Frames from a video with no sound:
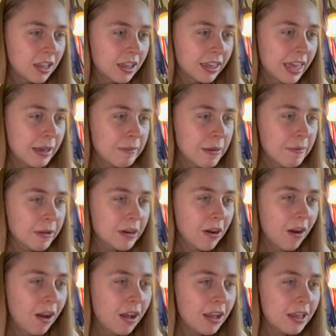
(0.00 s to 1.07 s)
Can't be put
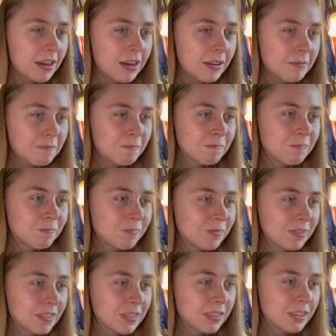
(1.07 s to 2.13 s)
on.
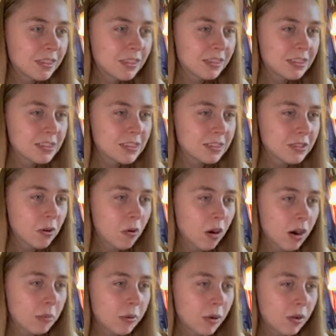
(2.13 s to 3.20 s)
This is
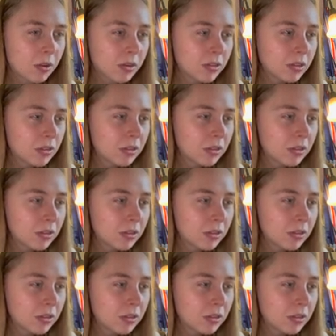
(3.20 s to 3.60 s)
horrible.